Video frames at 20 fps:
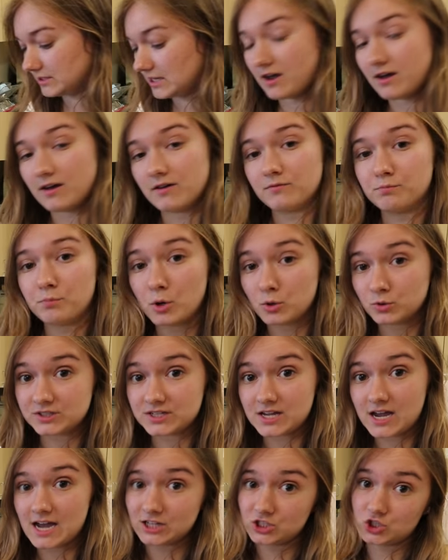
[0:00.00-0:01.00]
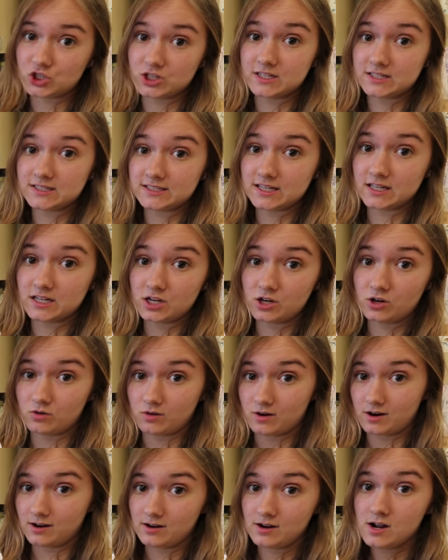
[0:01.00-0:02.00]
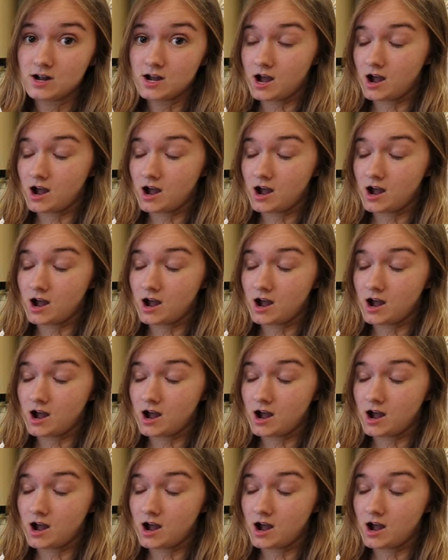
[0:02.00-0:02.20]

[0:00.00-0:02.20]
have post hatchlings in here or